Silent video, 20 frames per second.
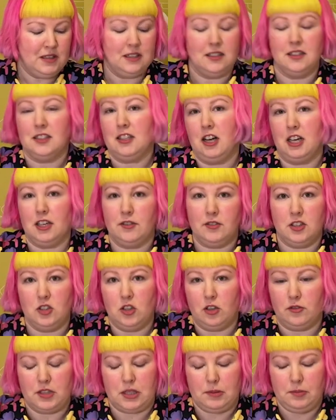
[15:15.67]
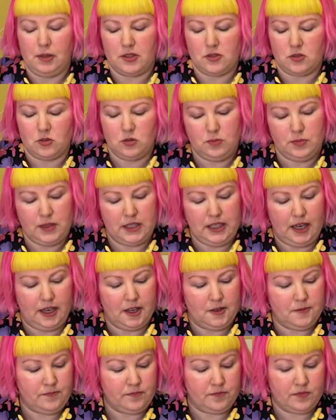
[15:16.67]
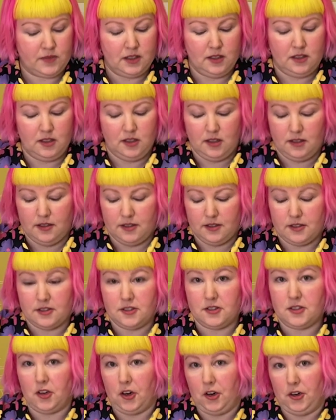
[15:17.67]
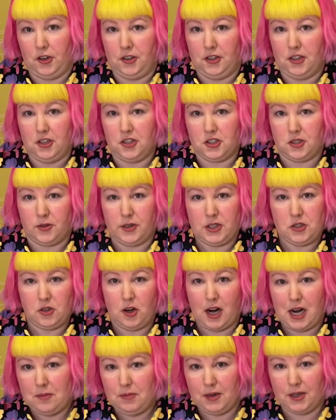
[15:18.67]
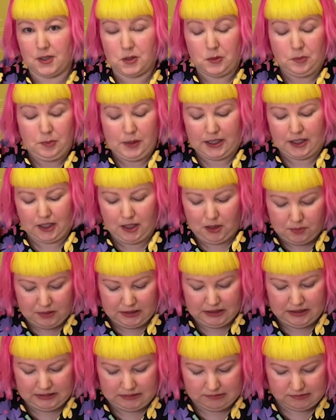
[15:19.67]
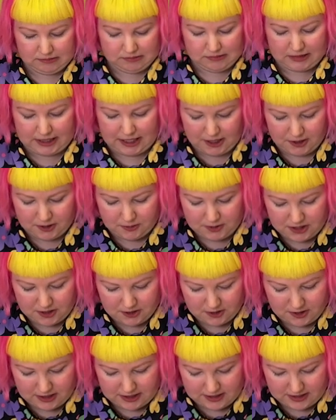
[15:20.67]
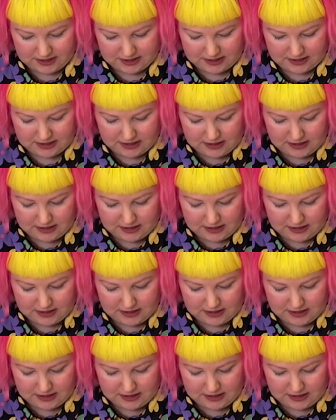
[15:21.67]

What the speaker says: kind of a novelty puzzle, but yeah. So, should we try a puzzle pickup? How do we do this?